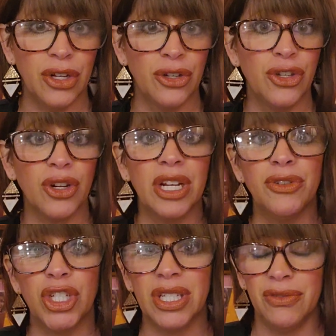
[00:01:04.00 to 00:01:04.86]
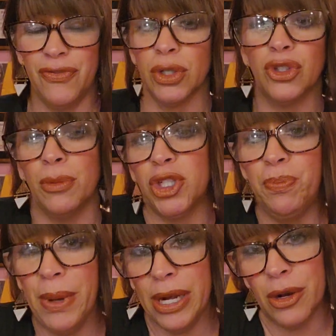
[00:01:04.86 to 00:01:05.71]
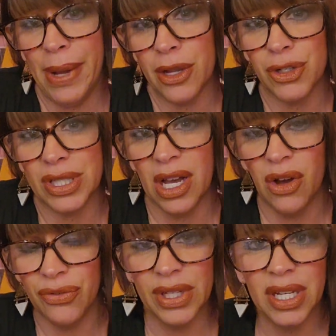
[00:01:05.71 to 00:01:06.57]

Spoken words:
you're going to just feel so much better about yourself.